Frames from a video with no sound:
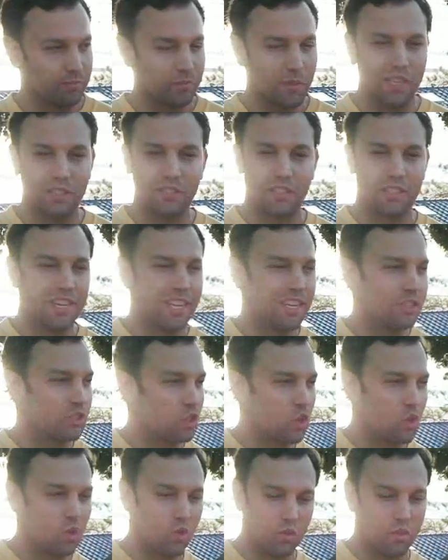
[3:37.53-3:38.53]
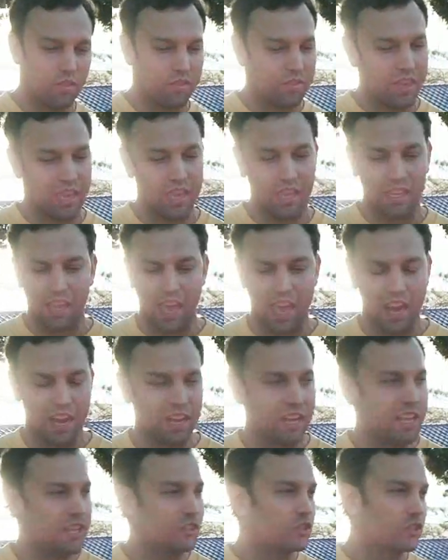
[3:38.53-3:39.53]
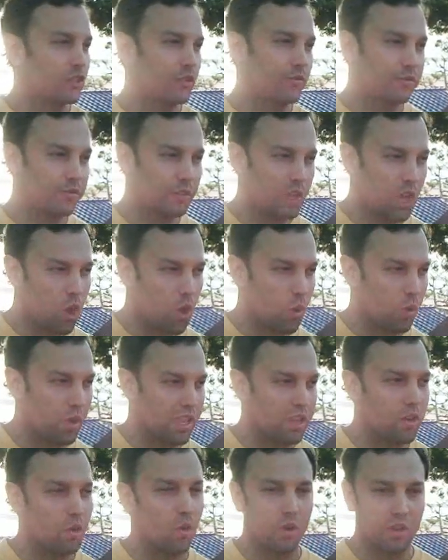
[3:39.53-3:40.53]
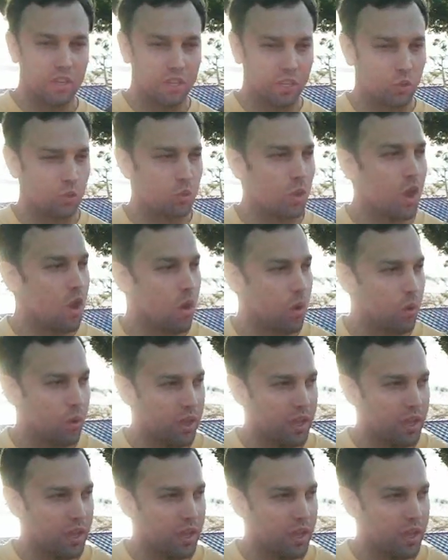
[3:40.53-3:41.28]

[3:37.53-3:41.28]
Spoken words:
It's an eternal thing, and it needs to flow in order to grow.